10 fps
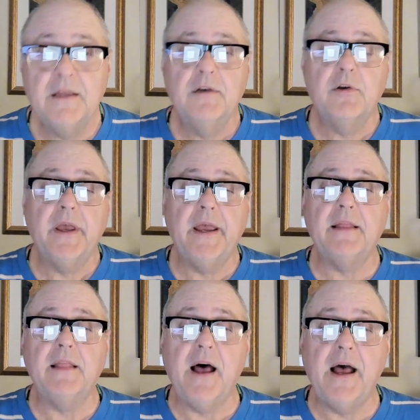Okay,
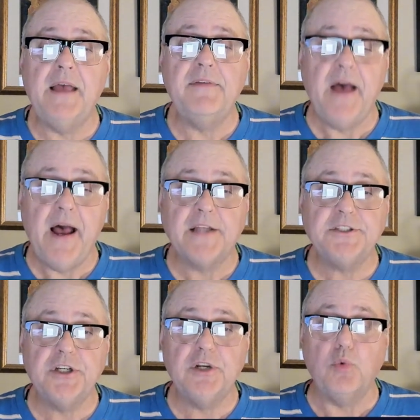live
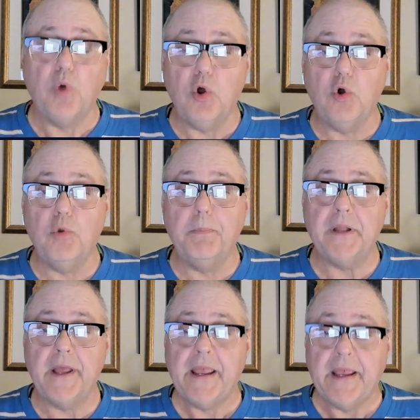action role
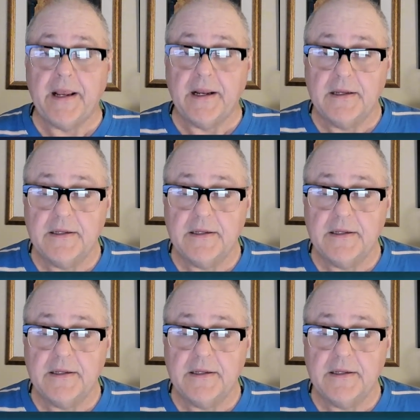playing.